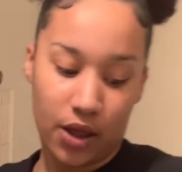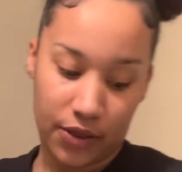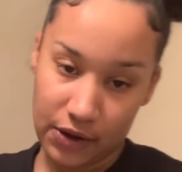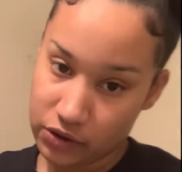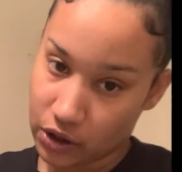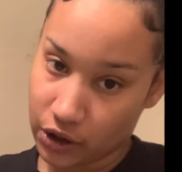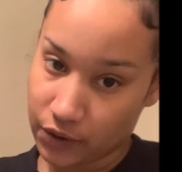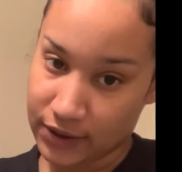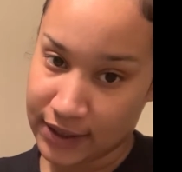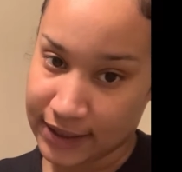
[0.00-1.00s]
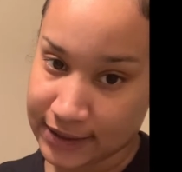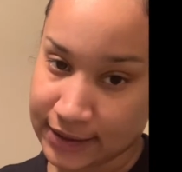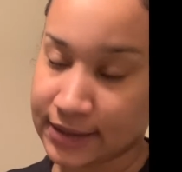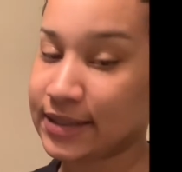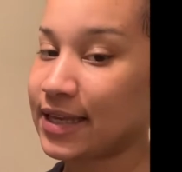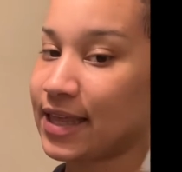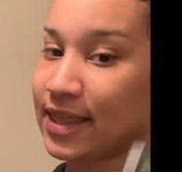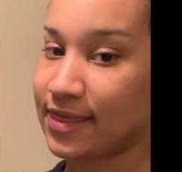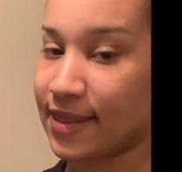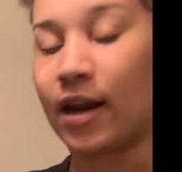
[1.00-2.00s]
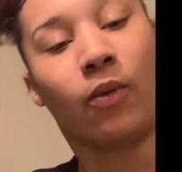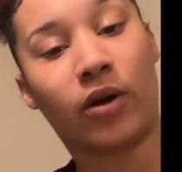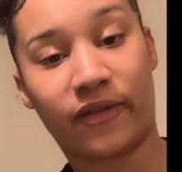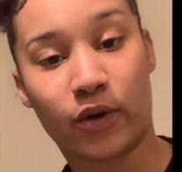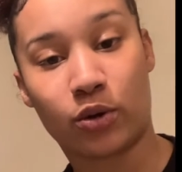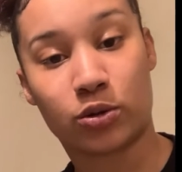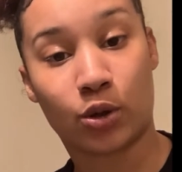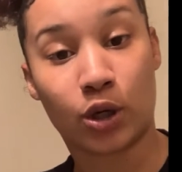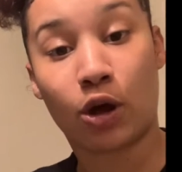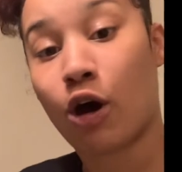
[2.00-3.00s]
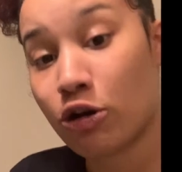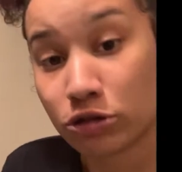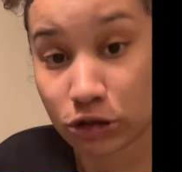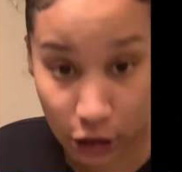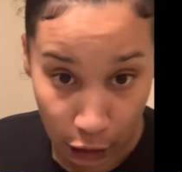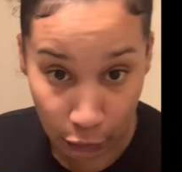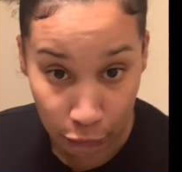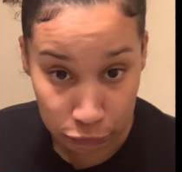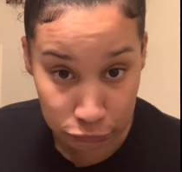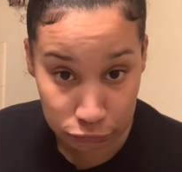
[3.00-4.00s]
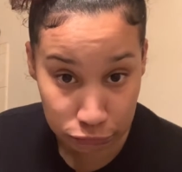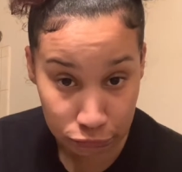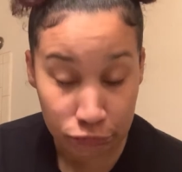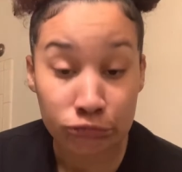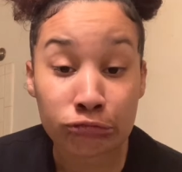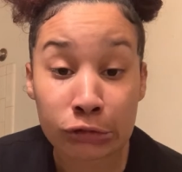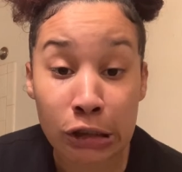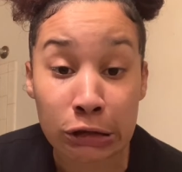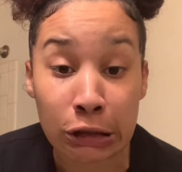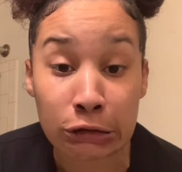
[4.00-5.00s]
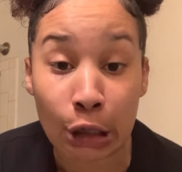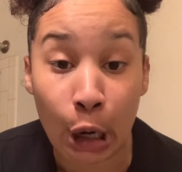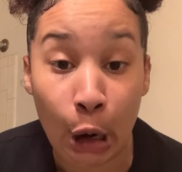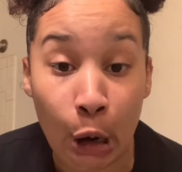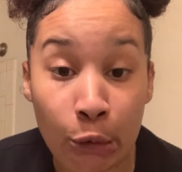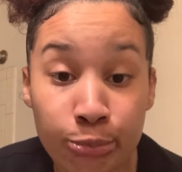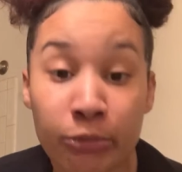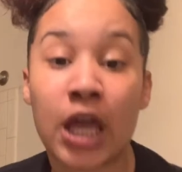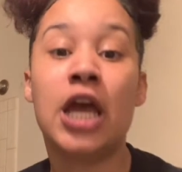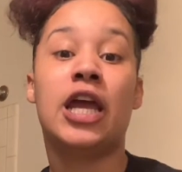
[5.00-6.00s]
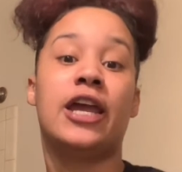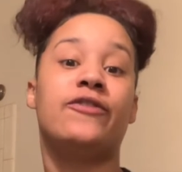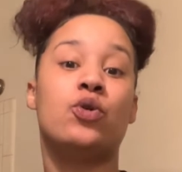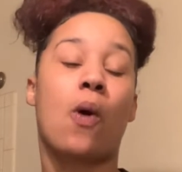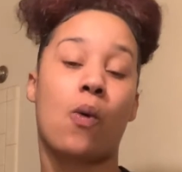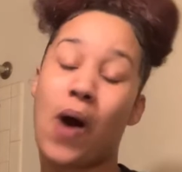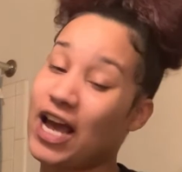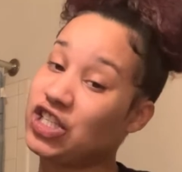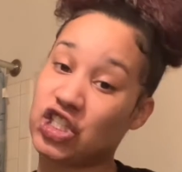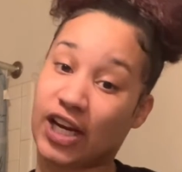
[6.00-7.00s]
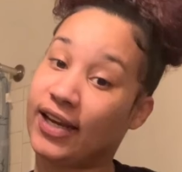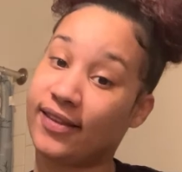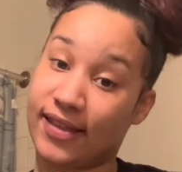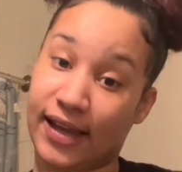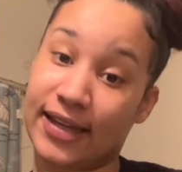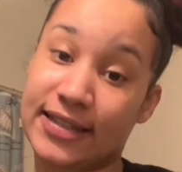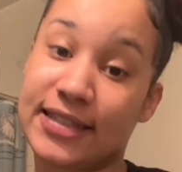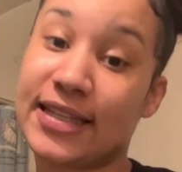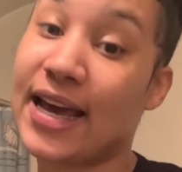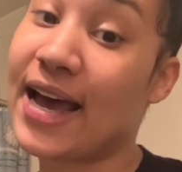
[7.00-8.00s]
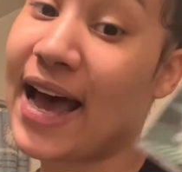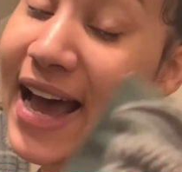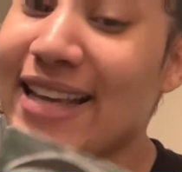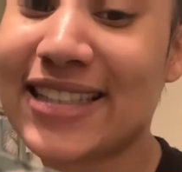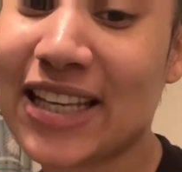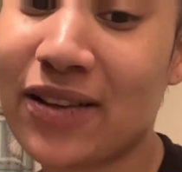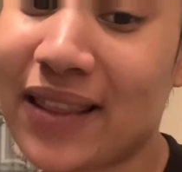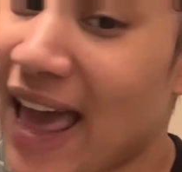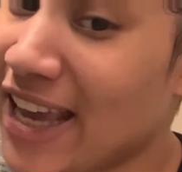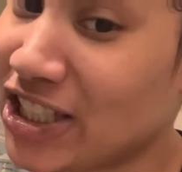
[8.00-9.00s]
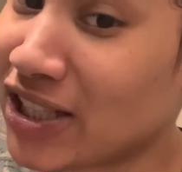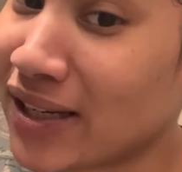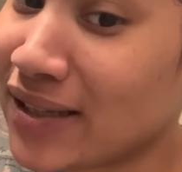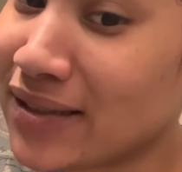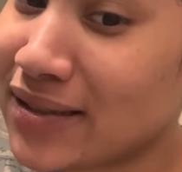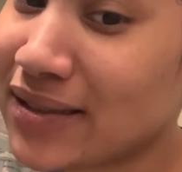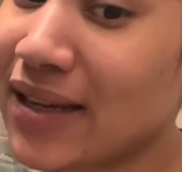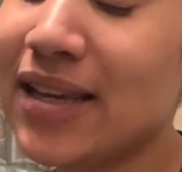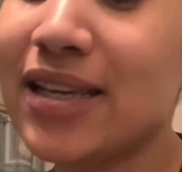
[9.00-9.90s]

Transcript: those are the three things that I want to focus on. Also, sister girl, if you are watching this, I sell lashes.